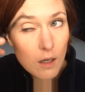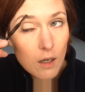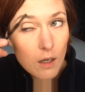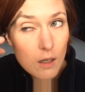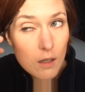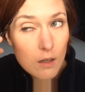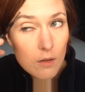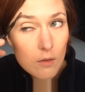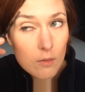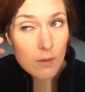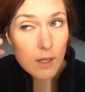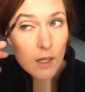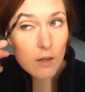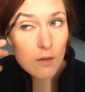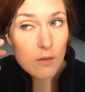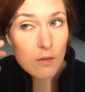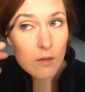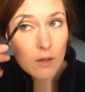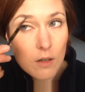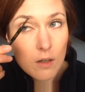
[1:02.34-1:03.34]
Oh, wow.
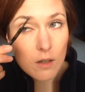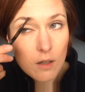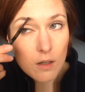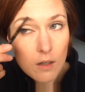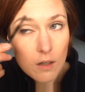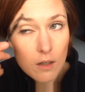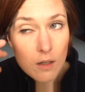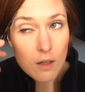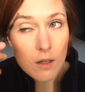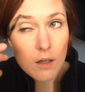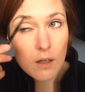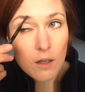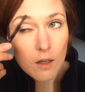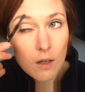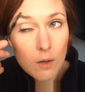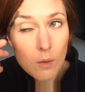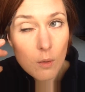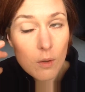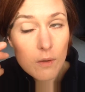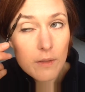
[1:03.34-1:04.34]

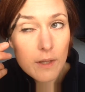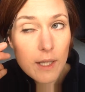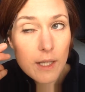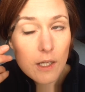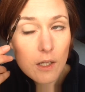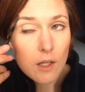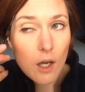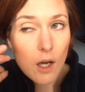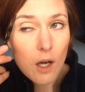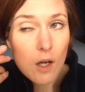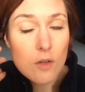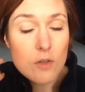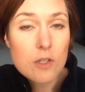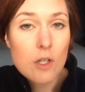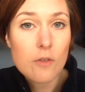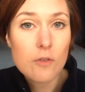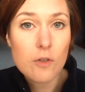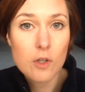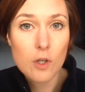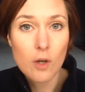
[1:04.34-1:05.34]
Well, there you go. So
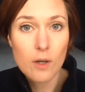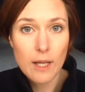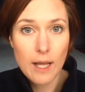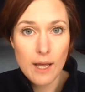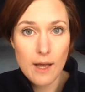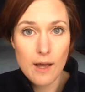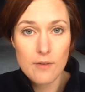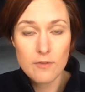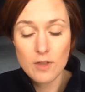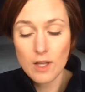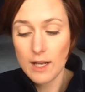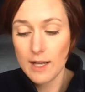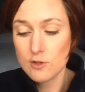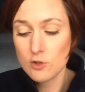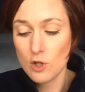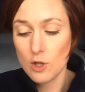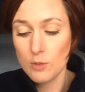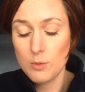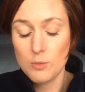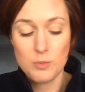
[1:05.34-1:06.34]
if you don't have the lash
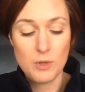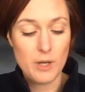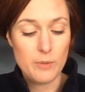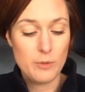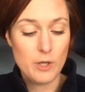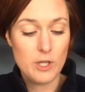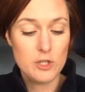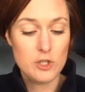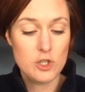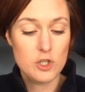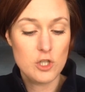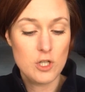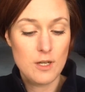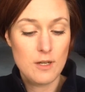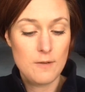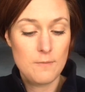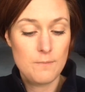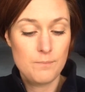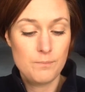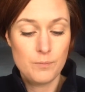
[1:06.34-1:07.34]
comb and brow brush,
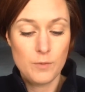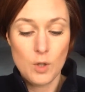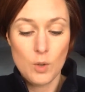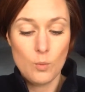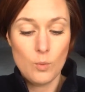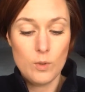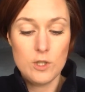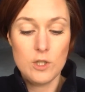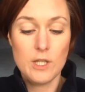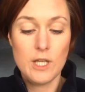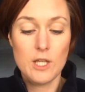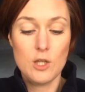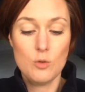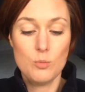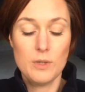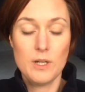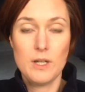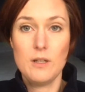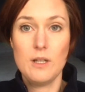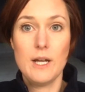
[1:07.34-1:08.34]
when you get your
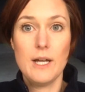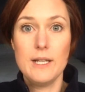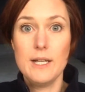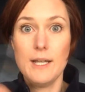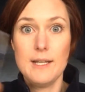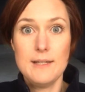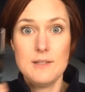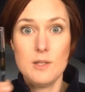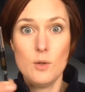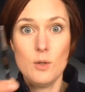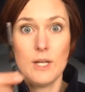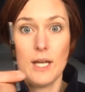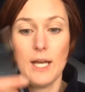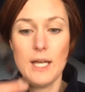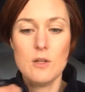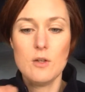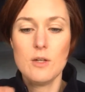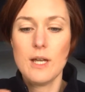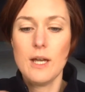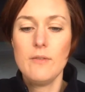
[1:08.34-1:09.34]
brow liner, it's okay,
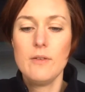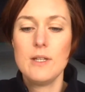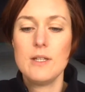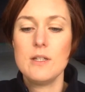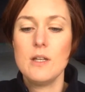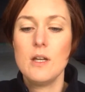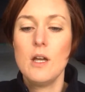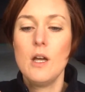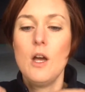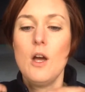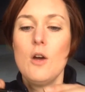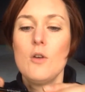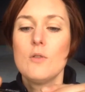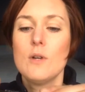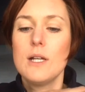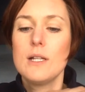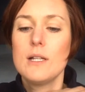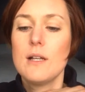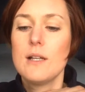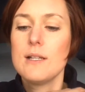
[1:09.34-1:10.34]
you're covered.
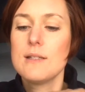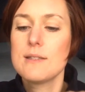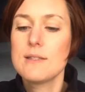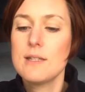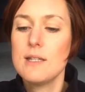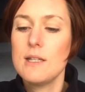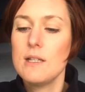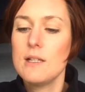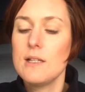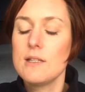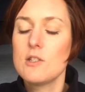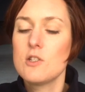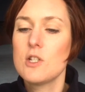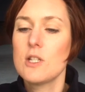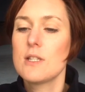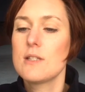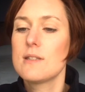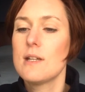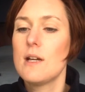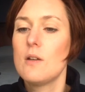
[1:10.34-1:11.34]
Right, now let's see. Let's
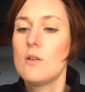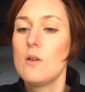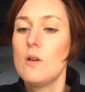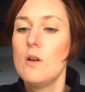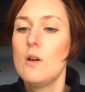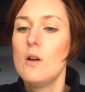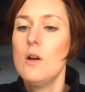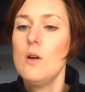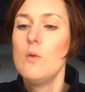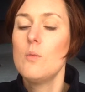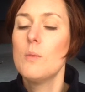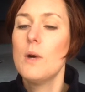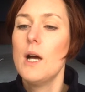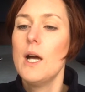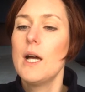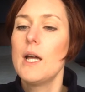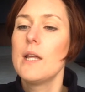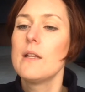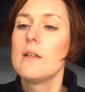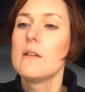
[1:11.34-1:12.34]
check this out. Oh,
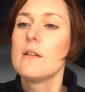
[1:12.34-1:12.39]
my.